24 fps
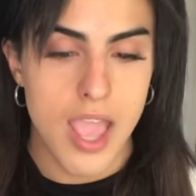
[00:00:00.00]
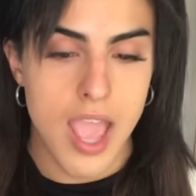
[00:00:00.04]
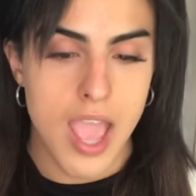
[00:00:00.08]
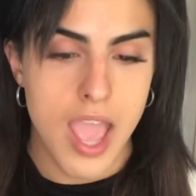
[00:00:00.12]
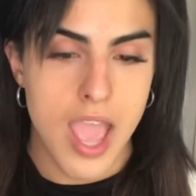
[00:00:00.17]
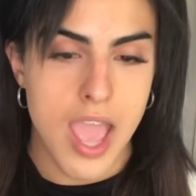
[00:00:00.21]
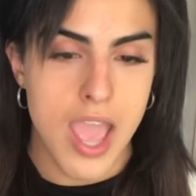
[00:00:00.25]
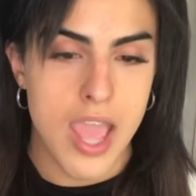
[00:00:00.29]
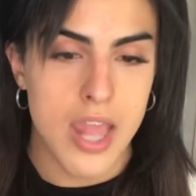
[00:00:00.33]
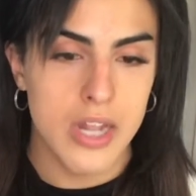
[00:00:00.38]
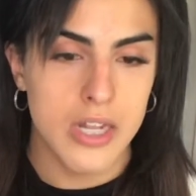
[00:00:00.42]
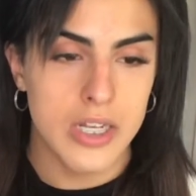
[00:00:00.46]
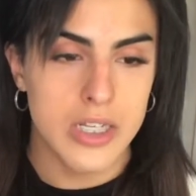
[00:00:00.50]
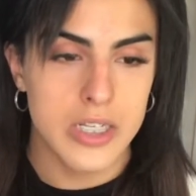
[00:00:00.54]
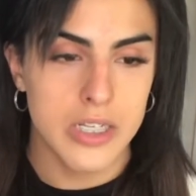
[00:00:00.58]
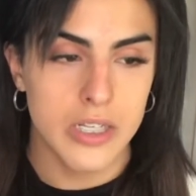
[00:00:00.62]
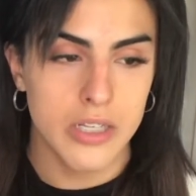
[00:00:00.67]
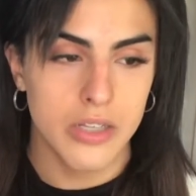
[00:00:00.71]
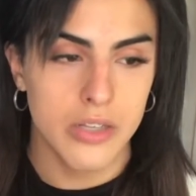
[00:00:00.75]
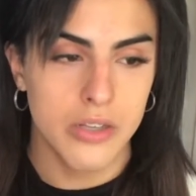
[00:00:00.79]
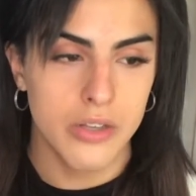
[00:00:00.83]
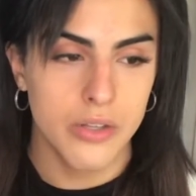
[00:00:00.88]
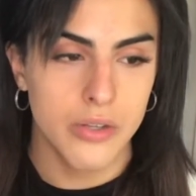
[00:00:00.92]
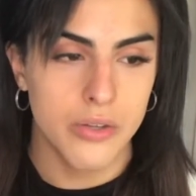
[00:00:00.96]
And
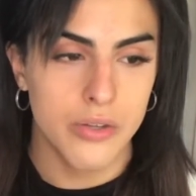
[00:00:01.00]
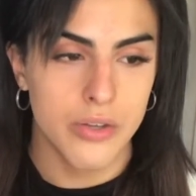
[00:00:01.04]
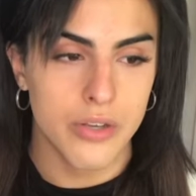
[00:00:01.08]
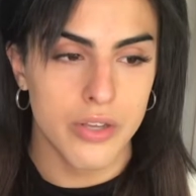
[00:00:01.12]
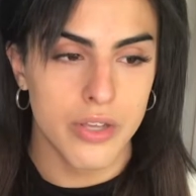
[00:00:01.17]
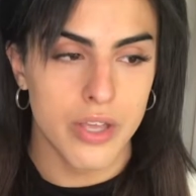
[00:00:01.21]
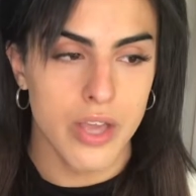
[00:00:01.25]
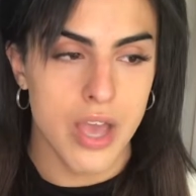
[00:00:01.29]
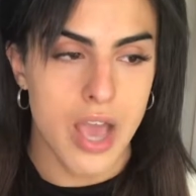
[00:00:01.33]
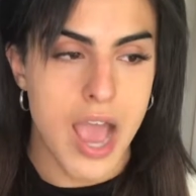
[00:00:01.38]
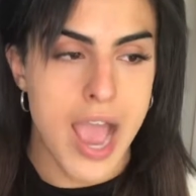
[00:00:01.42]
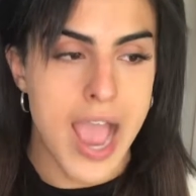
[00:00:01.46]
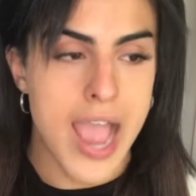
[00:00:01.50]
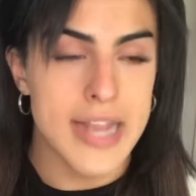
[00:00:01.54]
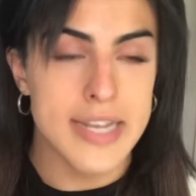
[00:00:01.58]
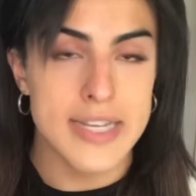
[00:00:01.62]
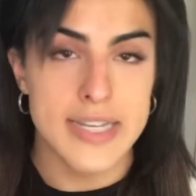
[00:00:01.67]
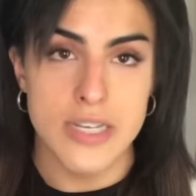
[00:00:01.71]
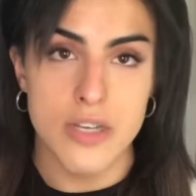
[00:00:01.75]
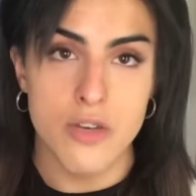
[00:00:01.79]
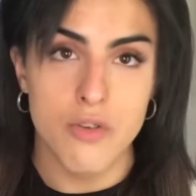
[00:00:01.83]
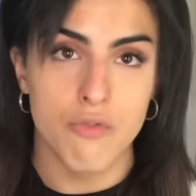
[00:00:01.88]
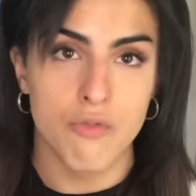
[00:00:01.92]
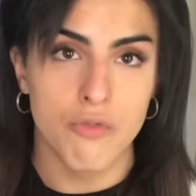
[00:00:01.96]
look, I
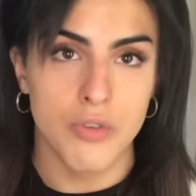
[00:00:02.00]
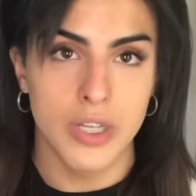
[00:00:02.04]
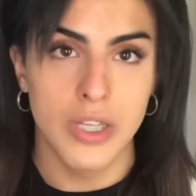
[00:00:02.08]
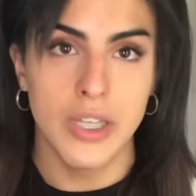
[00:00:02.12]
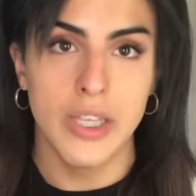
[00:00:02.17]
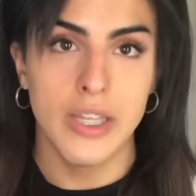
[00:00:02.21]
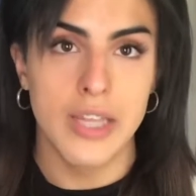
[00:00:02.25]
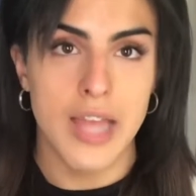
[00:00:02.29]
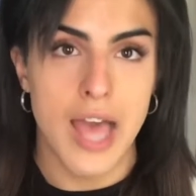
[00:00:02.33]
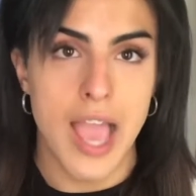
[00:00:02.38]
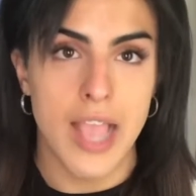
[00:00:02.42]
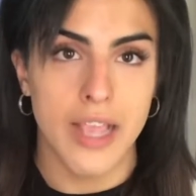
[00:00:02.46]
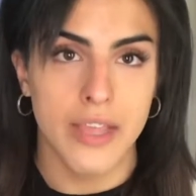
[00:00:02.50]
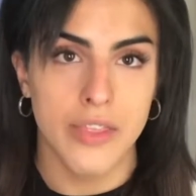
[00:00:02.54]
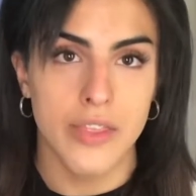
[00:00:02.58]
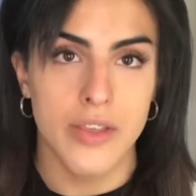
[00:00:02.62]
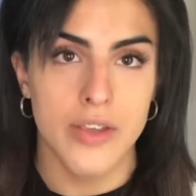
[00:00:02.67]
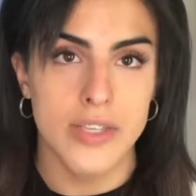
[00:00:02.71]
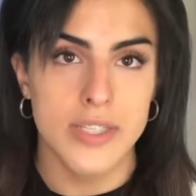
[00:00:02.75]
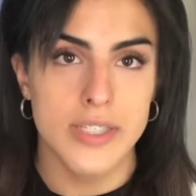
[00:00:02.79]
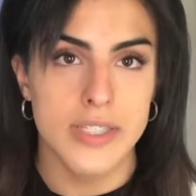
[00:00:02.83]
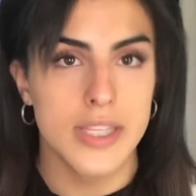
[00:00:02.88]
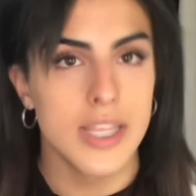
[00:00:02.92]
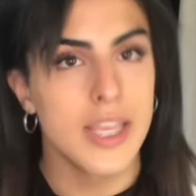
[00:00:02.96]
didn't really like
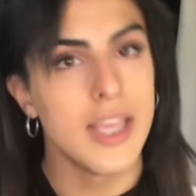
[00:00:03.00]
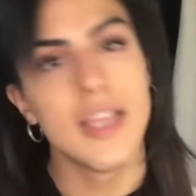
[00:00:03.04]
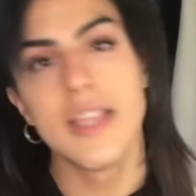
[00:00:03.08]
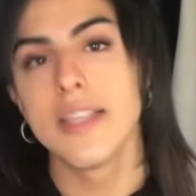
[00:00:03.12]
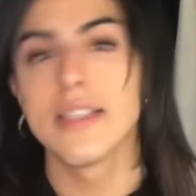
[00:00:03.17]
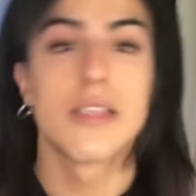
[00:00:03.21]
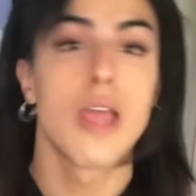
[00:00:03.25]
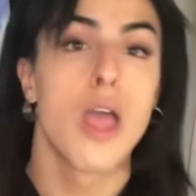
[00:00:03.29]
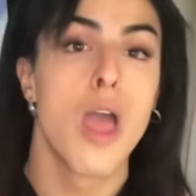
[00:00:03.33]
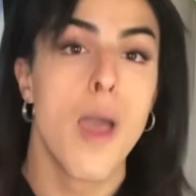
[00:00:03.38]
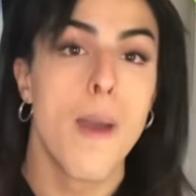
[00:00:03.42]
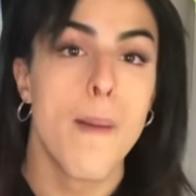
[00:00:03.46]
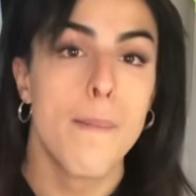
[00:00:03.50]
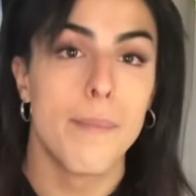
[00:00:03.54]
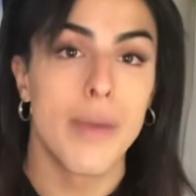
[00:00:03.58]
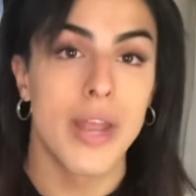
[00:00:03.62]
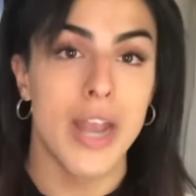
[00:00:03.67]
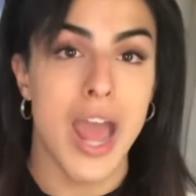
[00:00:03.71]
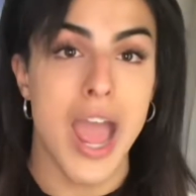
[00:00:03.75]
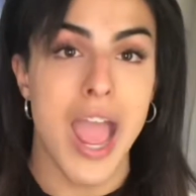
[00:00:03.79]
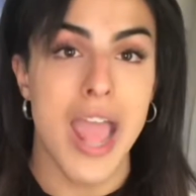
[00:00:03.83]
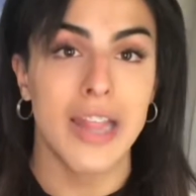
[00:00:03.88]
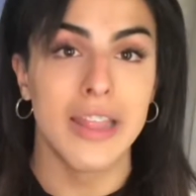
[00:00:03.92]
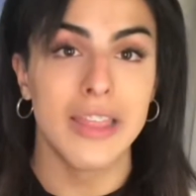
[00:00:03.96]
those things, but
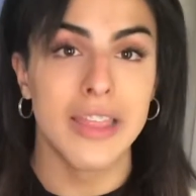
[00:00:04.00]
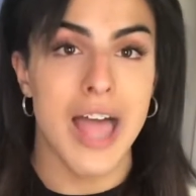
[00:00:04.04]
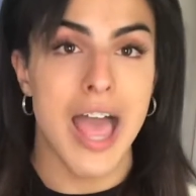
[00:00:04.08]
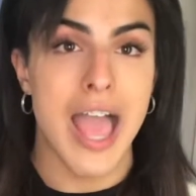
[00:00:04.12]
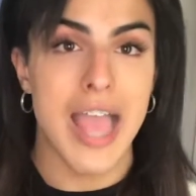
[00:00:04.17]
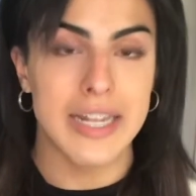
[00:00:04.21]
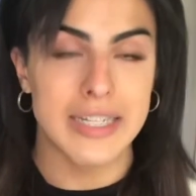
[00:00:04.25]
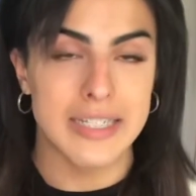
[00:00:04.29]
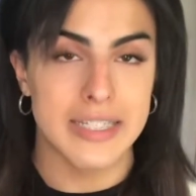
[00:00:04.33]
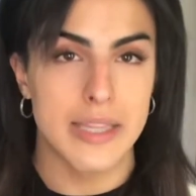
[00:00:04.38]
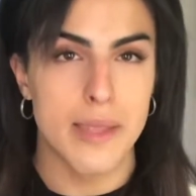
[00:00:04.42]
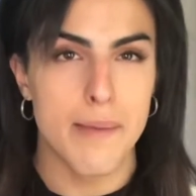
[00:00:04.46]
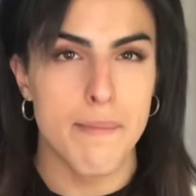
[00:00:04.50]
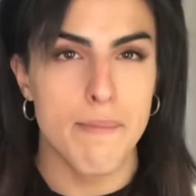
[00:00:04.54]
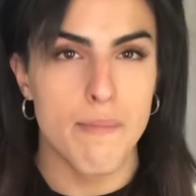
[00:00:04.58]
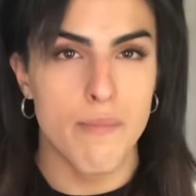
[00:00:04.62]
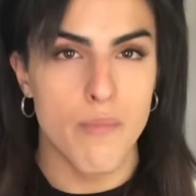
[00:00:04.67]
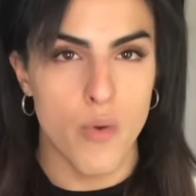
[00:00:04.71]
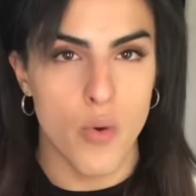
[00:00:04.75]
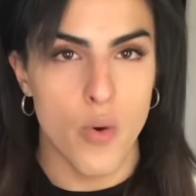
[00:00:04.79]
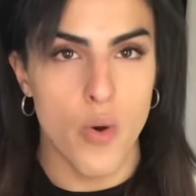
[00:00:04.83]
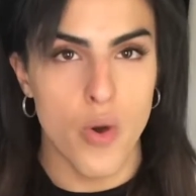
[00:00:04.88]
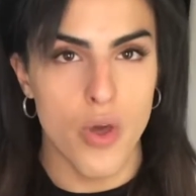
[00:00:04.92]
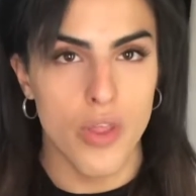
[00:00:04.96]
I liked them
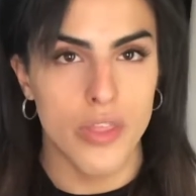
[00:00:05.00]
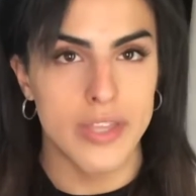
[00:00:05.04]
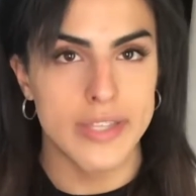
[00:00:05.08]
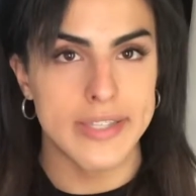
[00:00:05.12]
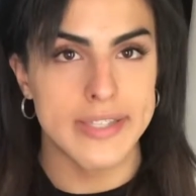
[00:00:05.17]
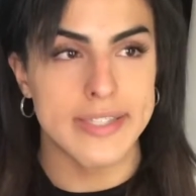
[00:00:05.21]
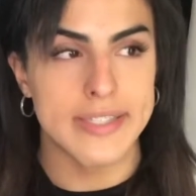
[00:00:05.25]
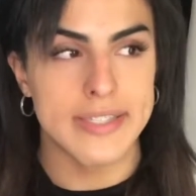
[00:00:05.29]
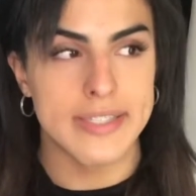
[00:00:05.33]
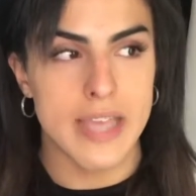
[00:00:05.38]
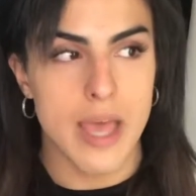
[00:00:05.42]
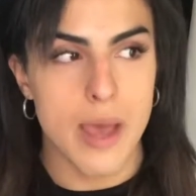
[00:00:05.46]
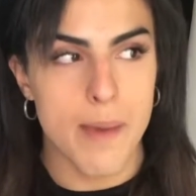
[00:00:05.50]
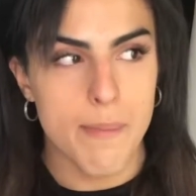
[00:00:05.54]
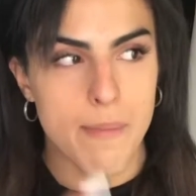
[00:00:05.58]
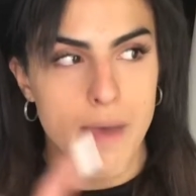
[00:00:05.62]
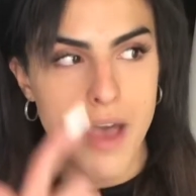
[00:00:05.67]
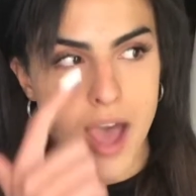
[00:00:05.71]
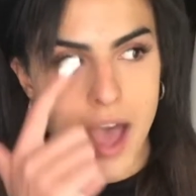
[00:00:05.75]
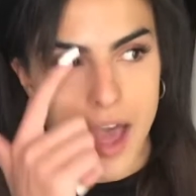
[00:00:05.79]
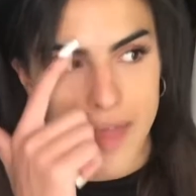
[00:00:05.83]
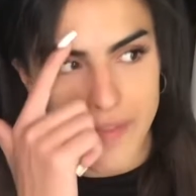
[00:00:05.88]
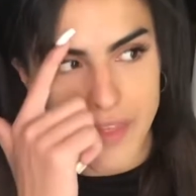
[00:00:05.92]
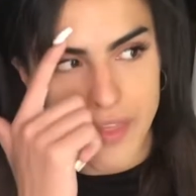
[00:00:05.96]
more than some
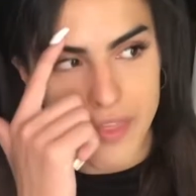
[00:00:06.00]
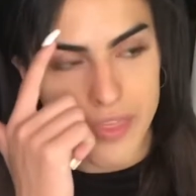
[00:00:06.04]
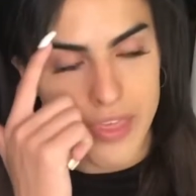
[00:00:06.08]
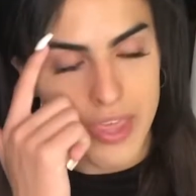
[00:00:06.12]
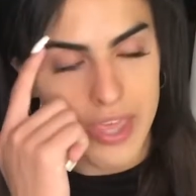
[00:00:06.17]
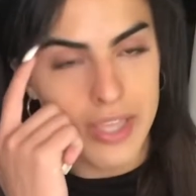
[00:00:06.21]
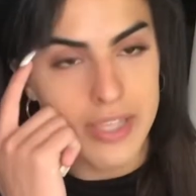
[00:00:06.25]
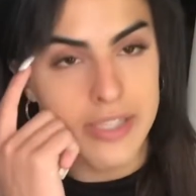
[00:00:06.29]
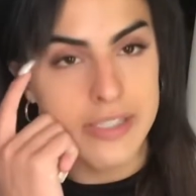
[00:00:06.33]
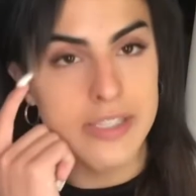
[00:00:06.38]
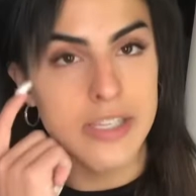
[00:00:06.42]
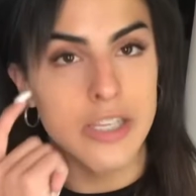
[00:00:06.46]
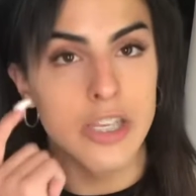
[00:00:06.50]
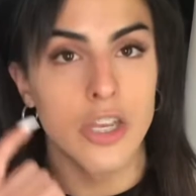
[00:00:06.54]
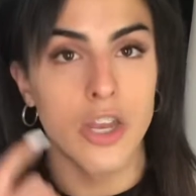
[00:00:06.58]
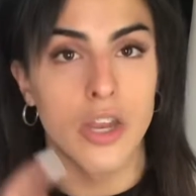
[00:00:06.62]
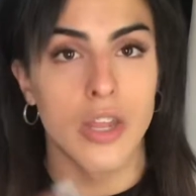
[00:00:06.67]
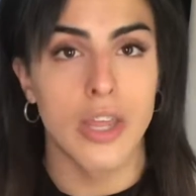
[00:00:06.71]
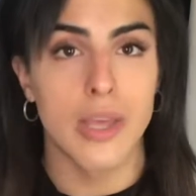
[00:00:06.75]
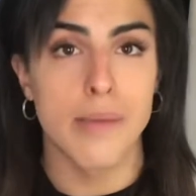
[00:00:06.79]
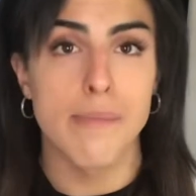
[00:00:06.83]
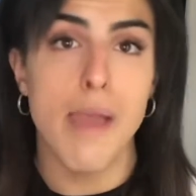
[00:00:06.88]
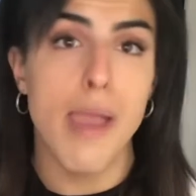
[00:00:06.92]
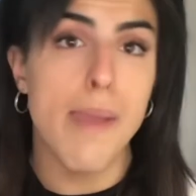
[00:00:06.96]
other things that, you know,
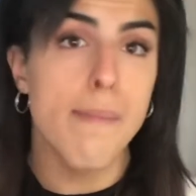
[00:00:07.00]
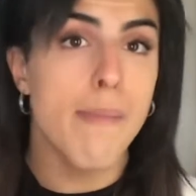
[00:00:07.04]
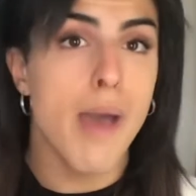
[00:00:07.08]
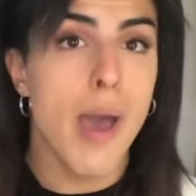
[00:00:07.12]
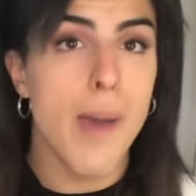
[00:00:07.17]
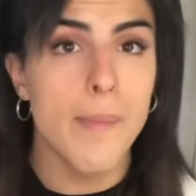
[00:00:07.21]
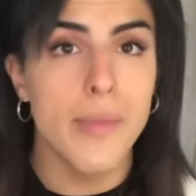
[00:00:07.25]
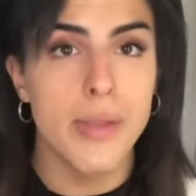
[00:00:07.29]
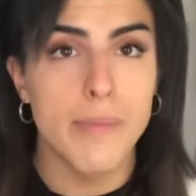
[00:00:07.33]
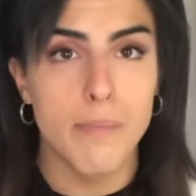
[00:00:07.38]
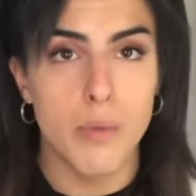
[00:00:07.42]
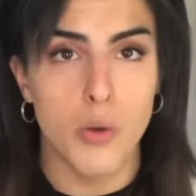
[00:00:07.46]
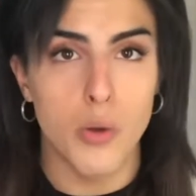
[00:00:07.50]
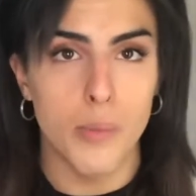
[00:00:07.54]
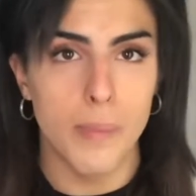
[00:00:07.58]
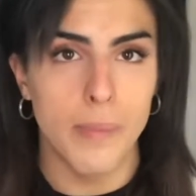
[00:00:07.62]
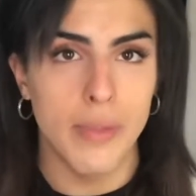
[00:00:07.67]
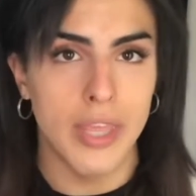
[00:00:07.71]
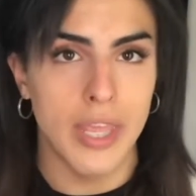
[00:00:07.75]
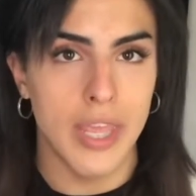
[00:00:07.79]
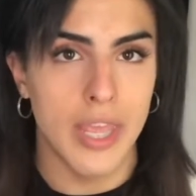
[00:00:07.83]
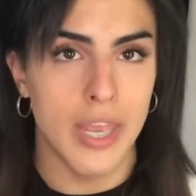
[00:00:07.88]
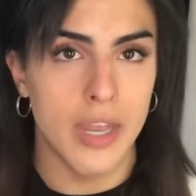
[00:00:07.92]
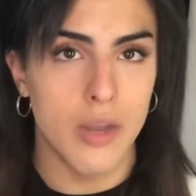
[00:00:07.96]
like, my mum had put
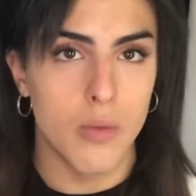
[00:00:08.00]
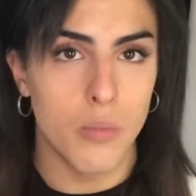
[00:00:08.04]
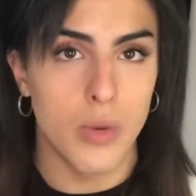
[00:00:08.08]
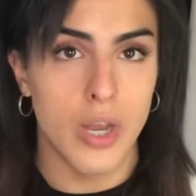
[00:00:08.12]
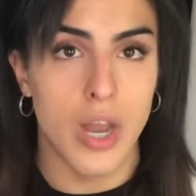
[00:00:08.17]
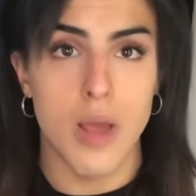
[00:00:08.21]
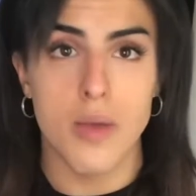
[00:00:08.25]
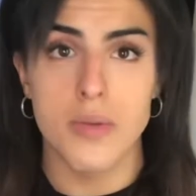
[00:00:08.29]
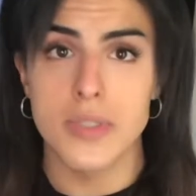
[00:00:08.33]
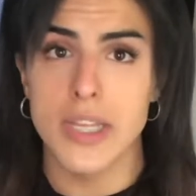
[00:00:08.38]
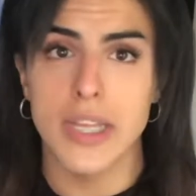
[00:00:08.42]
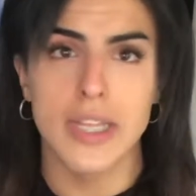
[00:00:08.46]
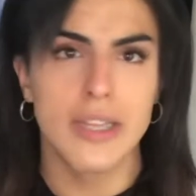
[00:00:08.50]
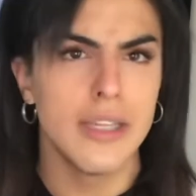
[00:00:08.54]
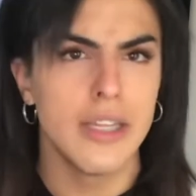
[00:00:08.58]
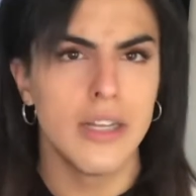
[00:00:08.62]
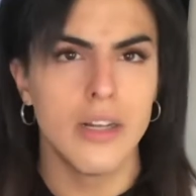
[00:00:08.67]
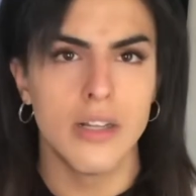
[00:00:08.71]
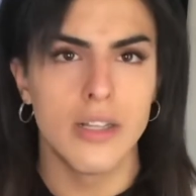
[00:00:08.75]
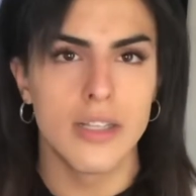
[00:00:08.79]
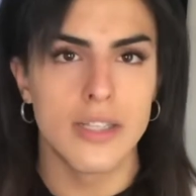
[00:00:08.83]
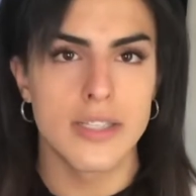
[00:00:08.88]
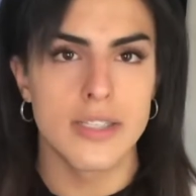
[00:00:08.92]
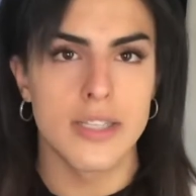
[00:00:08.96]
me in when I was, like,
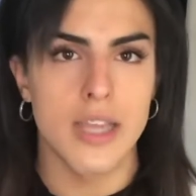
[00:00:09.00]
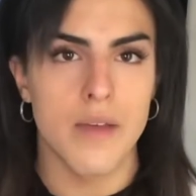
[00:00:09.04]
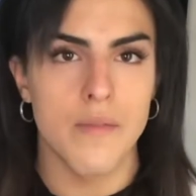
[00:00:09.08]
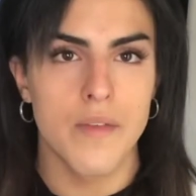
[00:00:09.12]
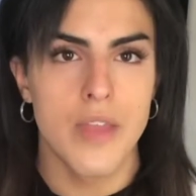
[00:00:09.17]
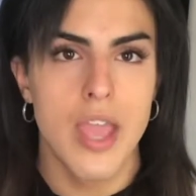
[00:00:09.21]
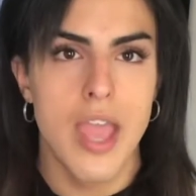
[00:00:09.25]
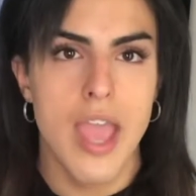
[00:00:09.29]
little and stuff.